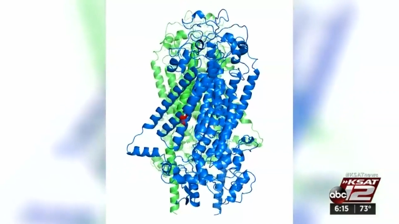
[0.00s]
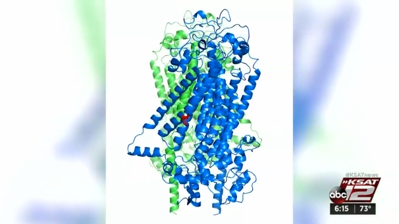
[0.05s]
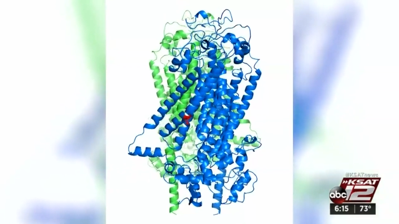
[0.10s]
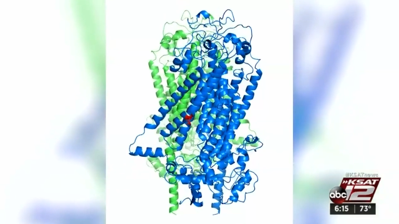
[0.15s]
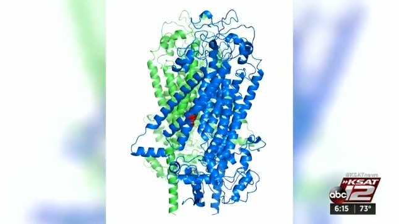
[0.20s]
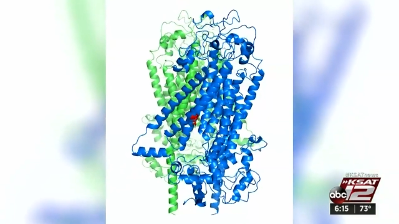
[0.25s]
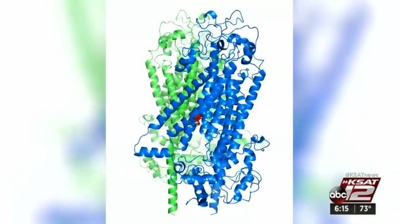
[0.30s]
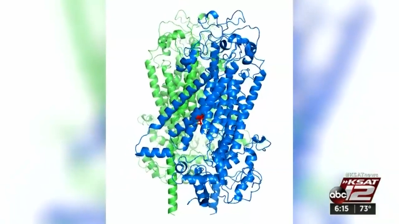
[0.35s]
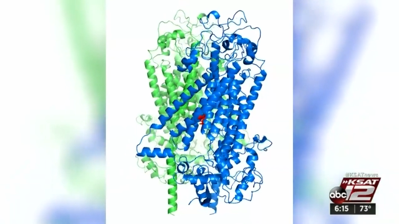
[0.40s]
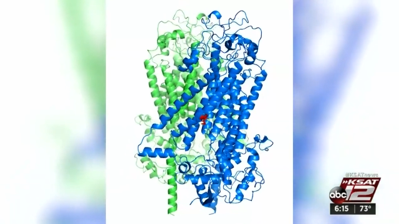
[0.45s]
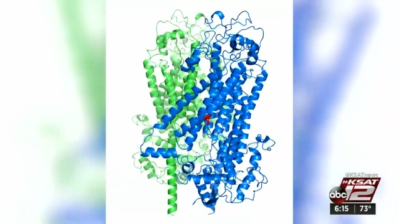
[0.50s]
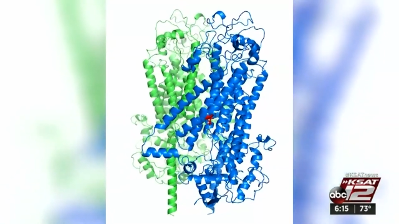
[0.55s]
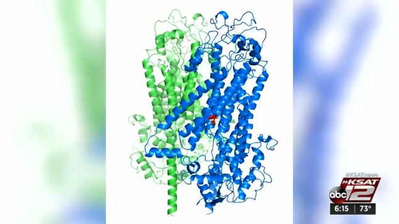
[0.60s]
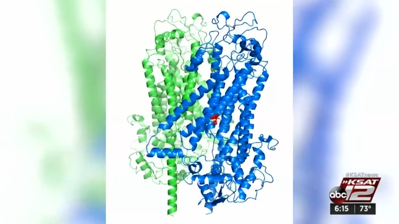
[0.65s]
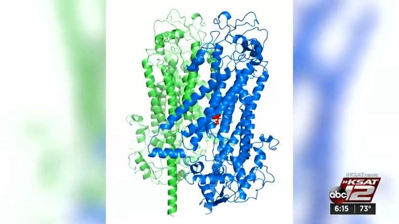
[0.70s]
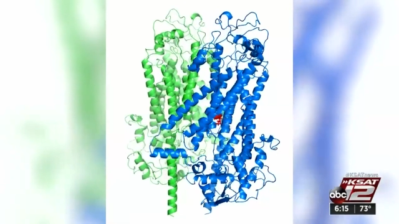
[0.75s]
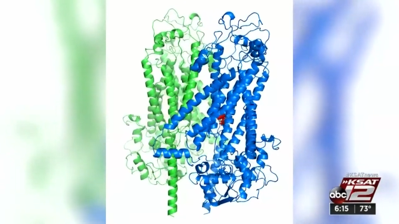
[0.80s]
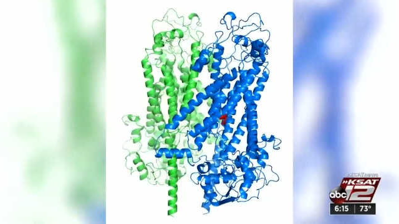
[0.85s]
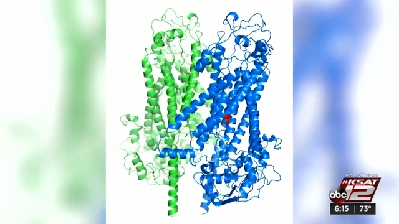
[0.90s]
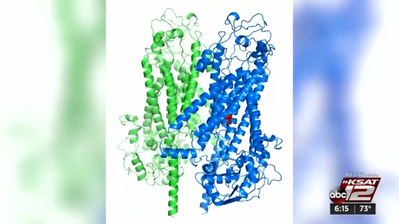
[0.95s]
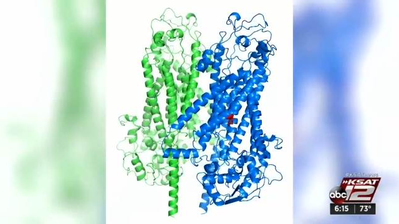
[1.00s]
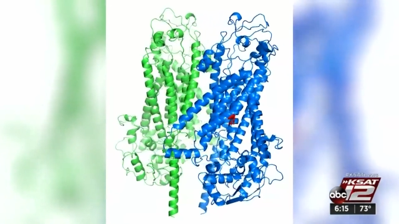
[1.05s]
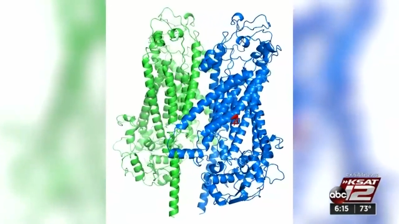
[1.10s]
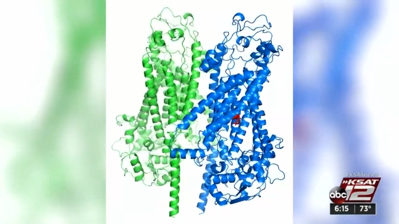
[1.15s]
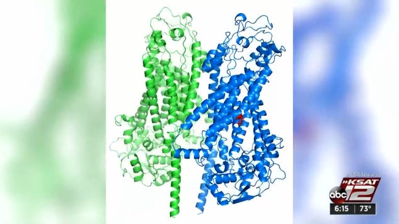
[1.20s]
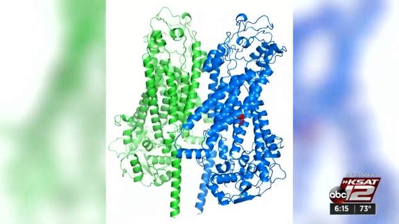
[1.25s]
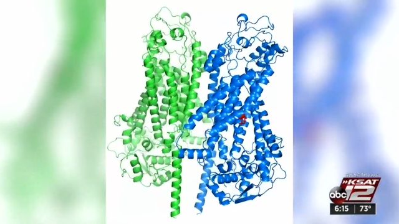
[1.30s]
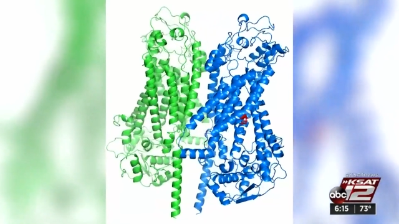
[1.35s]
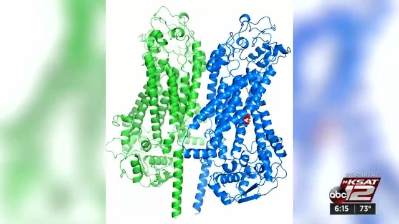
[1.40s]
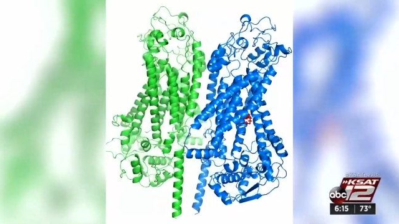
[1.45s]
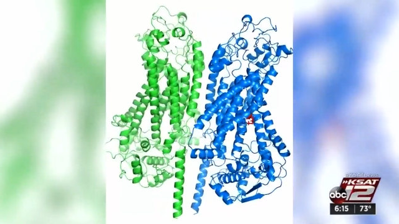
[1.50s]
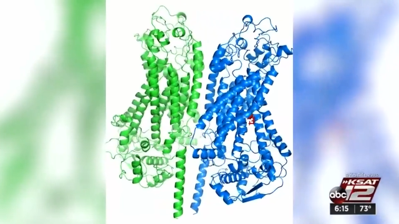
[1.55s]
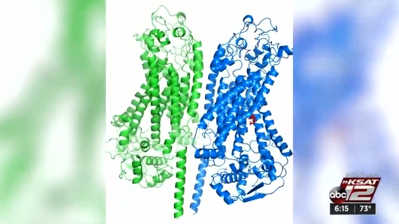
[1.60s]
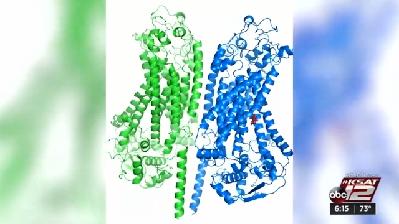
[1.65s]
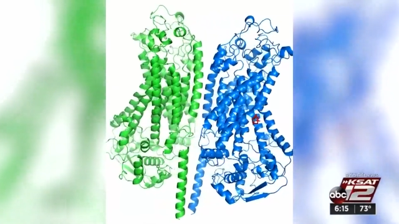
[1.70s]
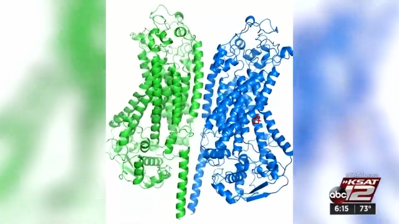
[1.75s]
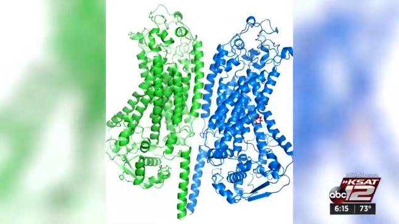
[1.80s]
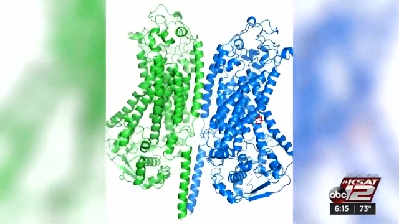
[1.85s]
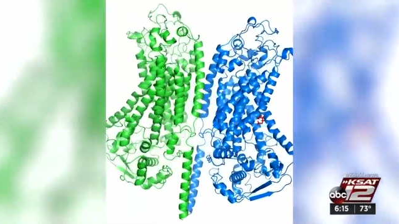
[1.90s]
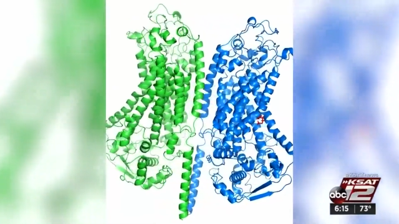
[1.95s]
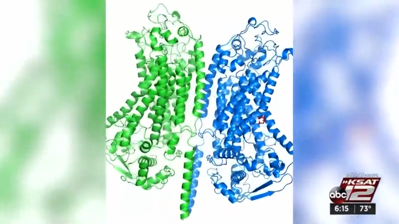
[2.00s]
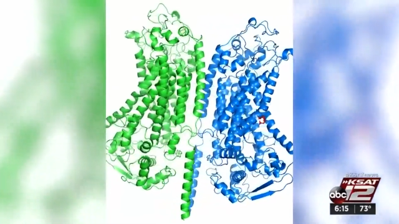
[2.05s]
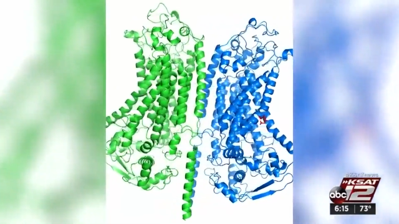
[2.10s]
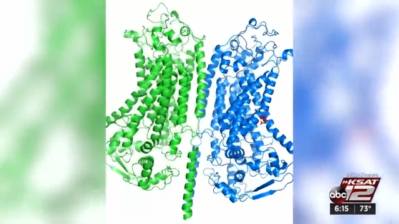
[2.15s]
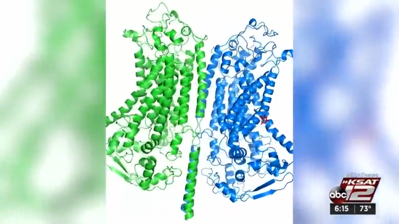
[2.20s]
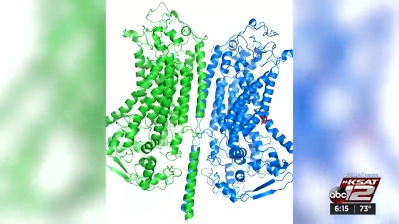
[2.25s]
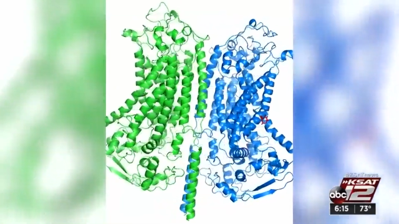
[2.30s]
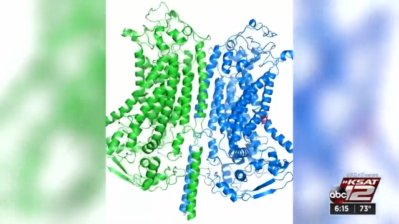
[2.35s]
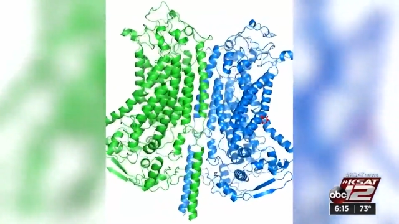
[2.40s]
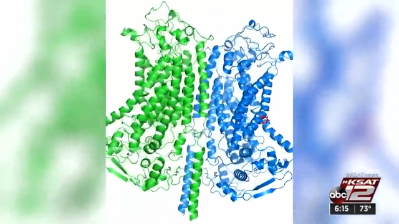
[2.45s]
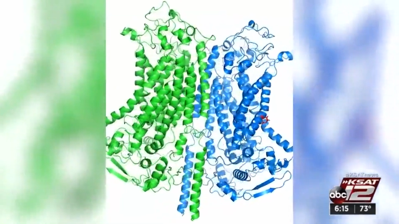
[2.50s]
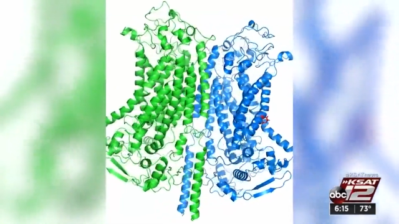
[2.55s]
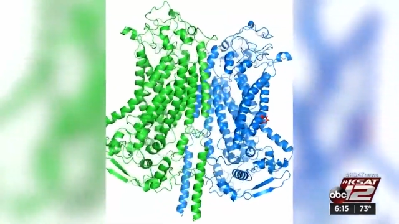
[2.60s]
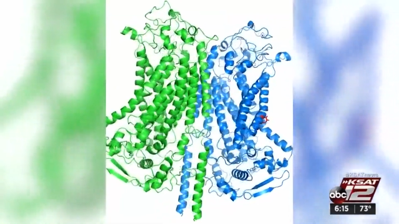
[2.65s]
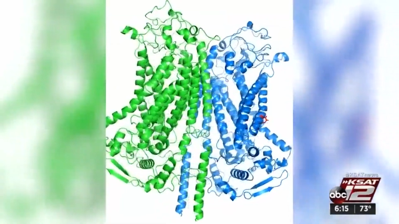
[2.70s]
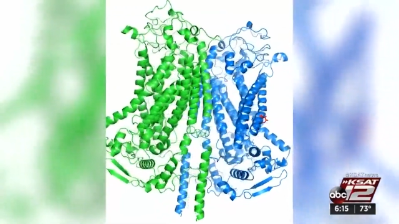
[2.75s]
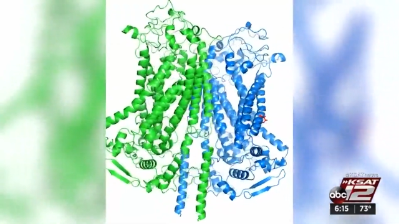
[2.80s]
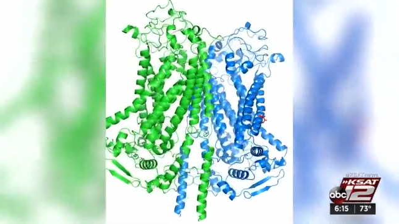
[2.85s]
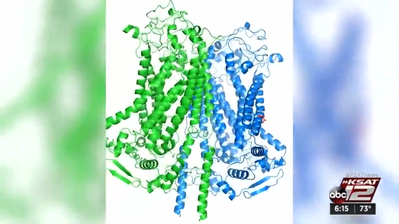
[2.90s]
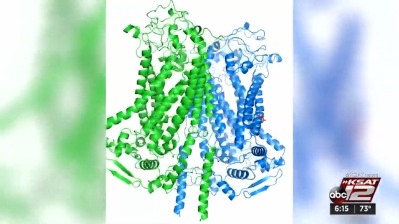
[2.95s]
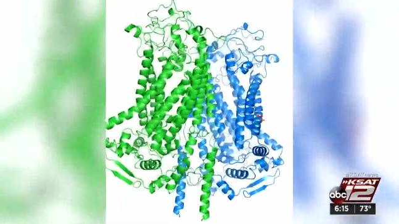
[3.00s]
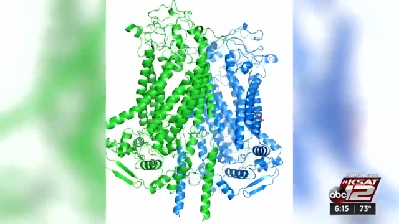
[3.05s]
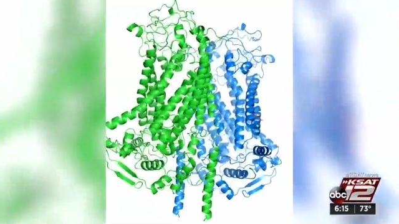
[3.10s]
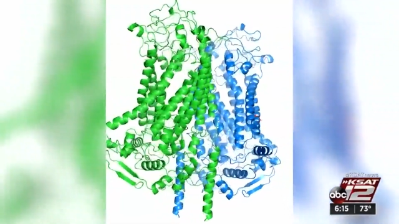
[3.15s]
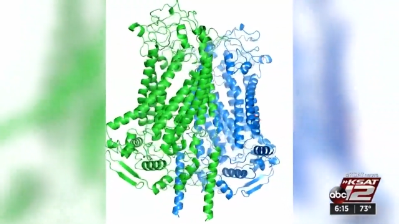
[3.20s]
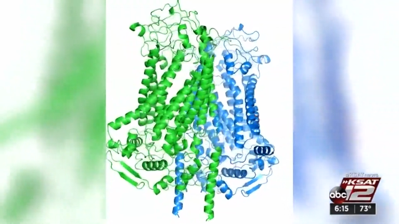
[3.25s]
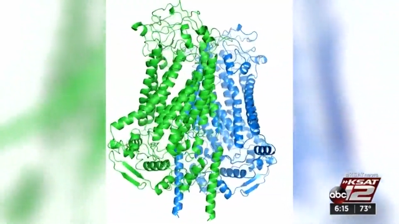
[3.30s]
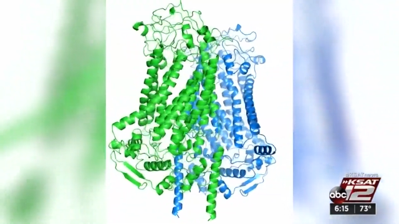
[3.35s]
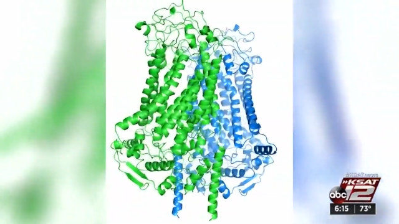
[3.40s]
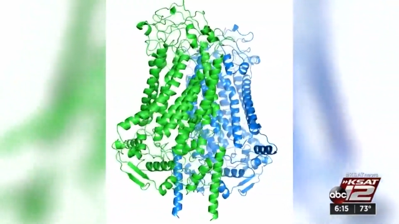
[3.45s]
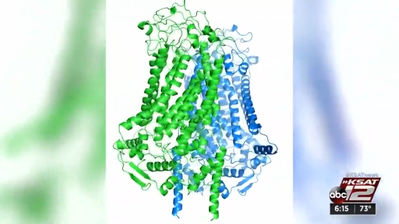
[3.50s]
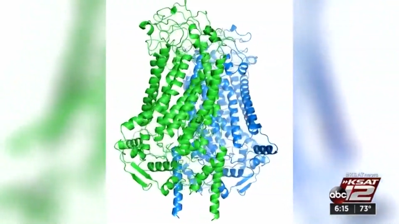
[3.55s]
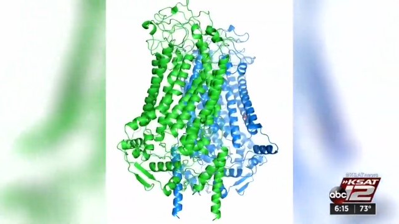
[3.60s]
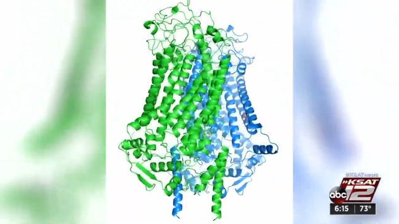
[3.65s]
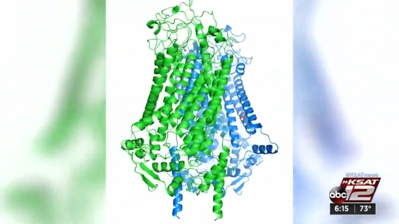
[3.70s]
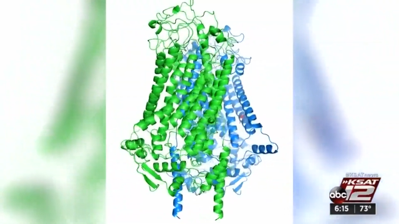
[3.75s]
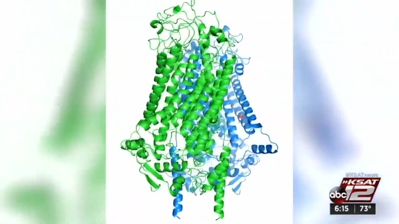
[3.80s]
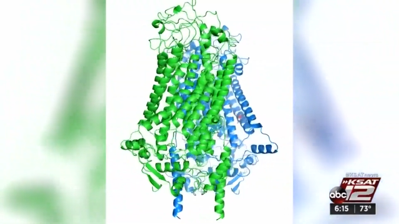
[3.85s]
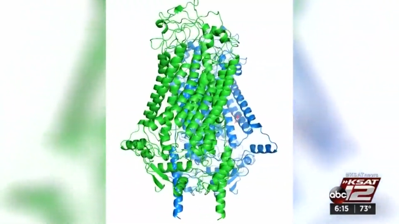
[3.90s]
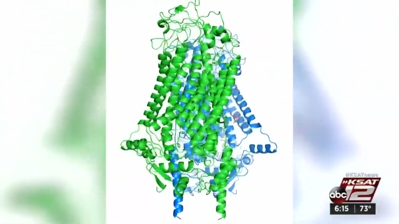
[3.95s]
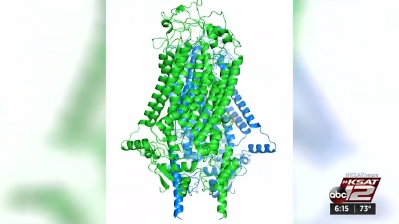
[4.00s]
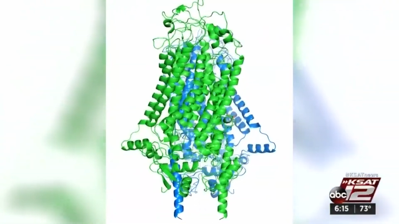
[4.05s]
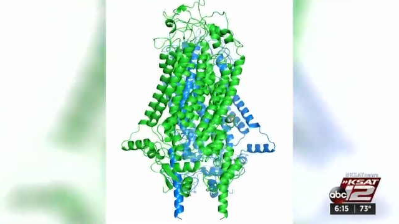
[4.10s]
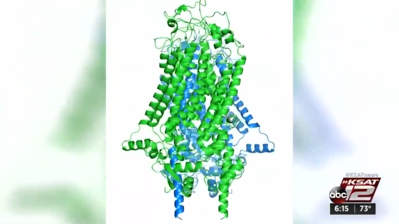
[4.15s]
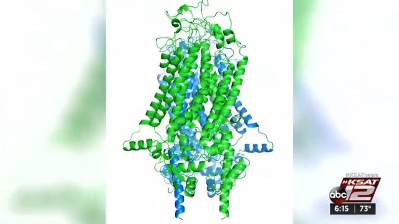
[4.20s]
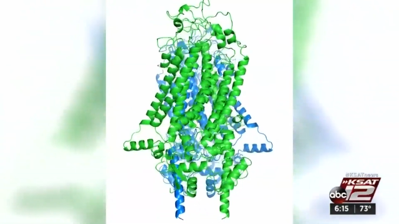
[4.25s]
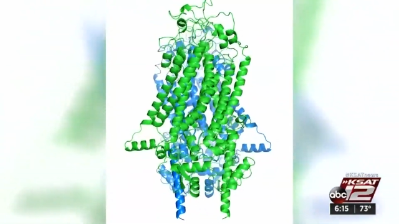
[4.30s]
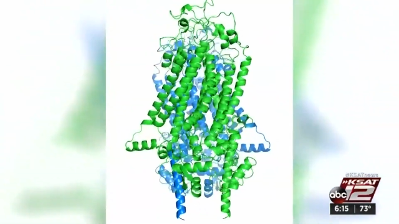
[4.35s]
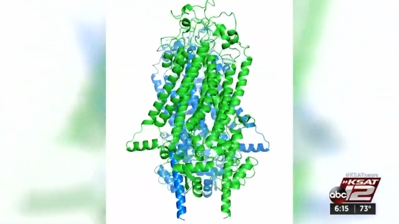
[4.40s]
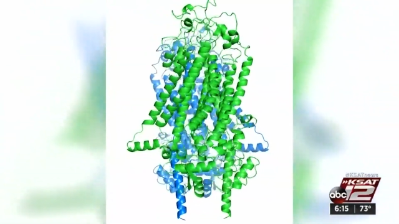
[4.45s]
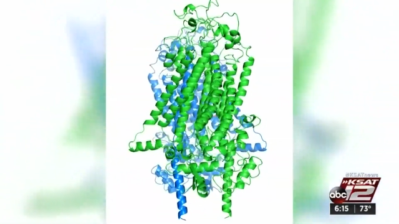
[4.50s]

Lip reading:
(no speaker visible)